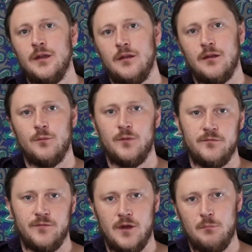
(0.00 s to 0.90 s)
and
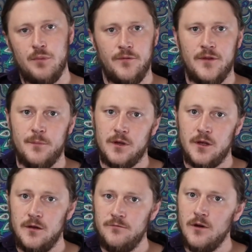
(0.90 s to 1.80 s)
we've built up a
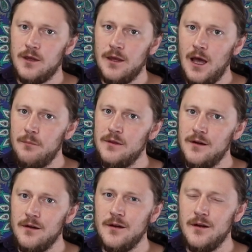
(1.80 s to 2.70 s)
good
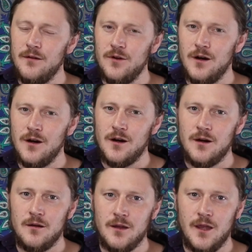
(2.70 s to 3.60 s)
vocabulary of our
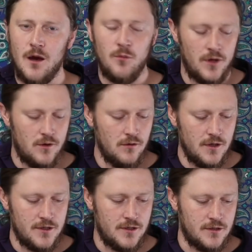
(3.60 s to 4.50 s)
cowboy
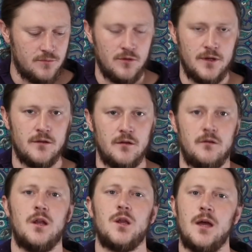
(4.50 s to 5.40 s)
chords at this point. So
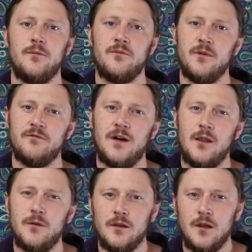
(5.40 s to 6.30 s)
great job if you've been
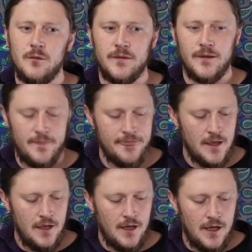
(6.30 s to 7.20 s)
following along with that.
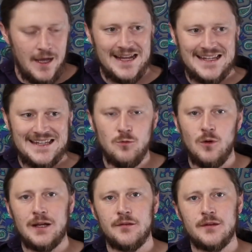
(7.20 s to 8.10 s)
I did
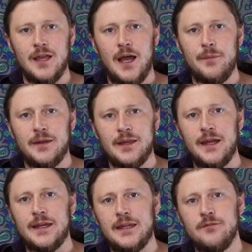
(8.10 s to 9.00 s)
want to stop and
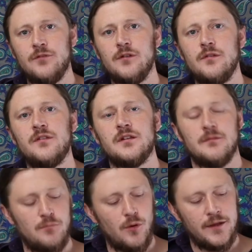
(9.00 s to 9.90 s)
kind of give you
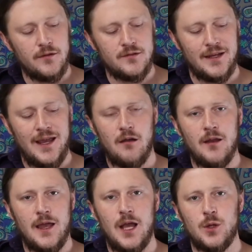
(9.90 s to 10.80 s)
some pointers on how
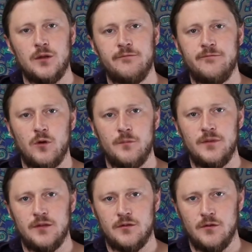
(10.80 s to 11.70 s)
to actually form
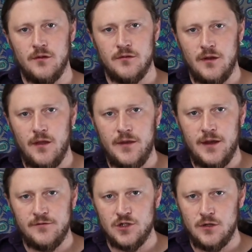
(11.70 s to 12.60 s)
these chords. So now that
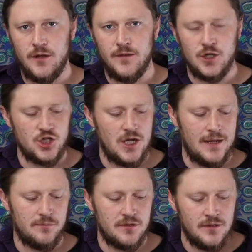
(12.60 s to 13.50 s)
I've showed you the
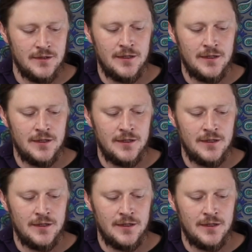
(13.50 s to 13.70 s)
shapes,